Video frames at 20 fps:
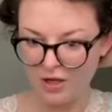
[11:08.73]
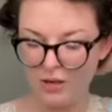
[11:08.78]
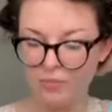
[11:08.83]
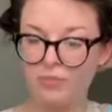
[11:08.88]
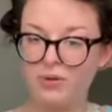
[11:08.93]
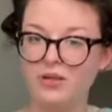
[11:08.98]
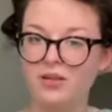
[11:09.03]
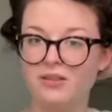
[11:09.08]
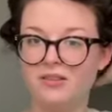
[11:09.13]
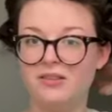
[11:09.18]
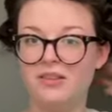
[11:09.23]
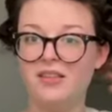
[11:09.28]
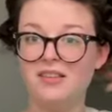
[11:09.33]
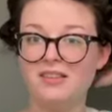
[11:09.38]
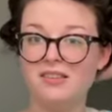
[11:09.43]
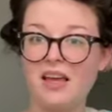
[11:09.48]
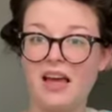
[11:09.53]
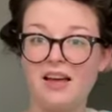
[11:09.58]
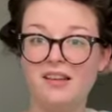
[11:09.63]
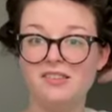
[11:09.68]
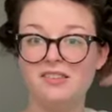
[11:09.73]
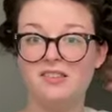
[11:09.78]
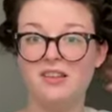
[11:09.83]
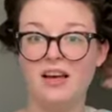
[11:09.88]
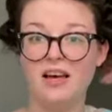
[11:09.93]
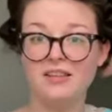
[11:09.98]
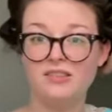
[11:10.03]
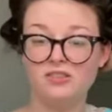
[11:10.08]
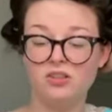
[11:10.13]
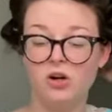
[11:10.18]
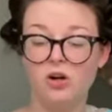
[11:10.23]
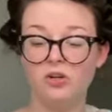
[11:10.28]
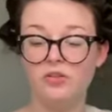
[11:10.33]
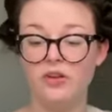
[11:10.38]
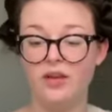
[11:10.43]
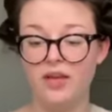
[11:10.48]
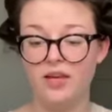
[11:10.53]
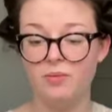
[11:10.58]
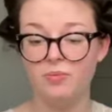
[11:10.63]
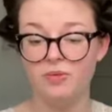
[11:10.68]
because this has to last all
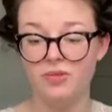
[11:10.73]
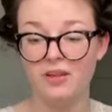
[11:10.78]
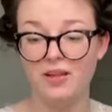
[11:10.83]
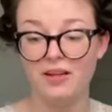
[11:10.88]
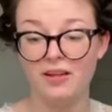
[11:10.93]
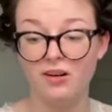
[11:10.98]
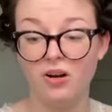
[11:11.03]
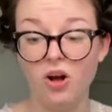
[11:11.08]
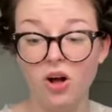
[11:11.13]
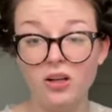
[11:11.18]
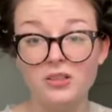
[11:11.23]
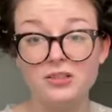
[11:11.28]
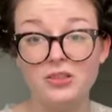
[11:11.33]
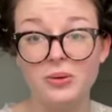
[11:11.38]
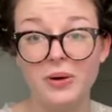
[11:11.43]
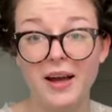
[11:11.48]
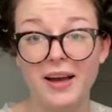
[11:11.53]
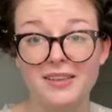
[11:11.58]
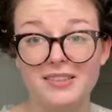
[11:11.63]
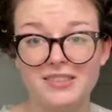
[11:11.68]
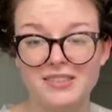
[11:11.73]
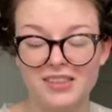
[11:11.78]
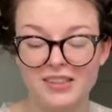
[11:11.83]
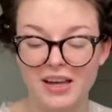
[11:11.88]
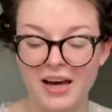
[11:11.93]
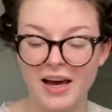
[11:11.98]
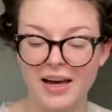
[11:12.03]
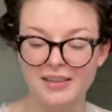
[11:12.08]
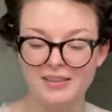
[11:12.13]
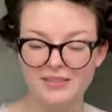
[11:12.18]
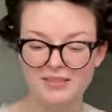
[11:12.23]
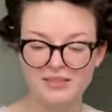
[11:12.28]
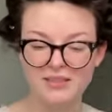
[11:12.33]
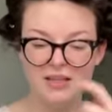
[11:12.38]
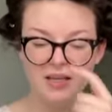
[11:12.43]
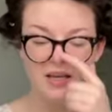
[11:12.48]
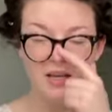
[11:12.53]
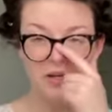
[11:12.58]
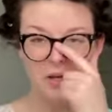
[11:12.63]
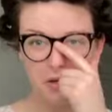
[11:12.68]
day, but then it also has to last
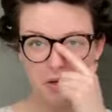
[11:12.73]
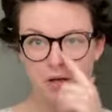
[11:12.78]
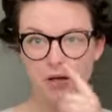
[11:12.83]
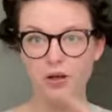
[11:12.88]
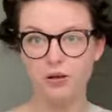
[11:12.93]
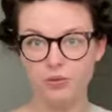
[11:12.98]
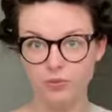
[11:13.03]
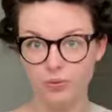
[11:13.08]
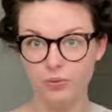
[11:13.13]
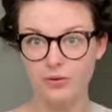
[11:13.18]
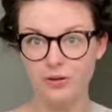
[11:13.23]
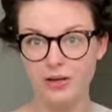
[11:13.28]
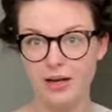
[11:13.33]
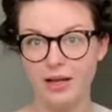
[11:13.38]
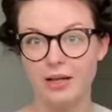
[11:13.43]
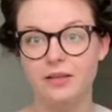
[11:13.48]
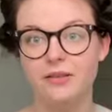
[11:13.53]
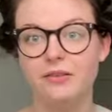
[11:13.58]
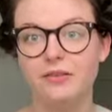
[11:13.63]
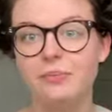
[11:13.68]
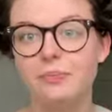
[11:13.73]
through the night.